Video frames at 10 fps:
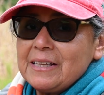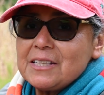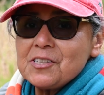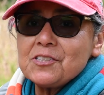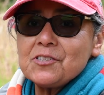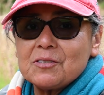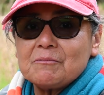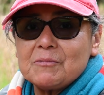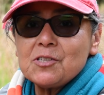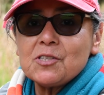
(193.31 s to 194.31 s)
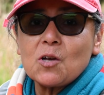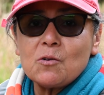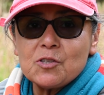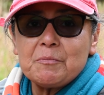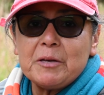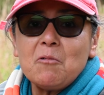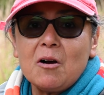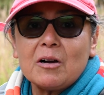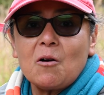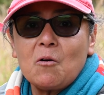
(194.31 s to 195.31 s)
this is Coast
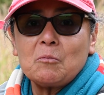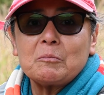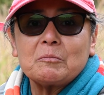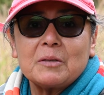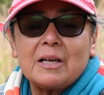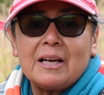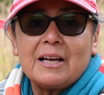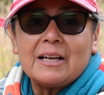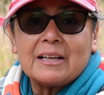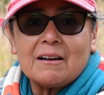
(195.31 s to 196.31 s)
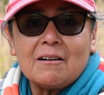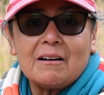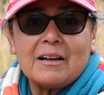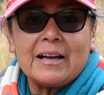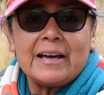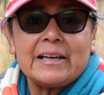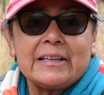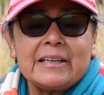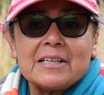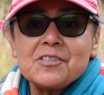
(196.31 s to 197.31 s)
Miwok home.
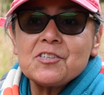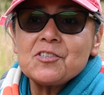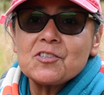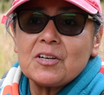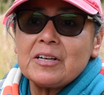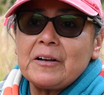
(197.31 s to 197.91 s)
And this is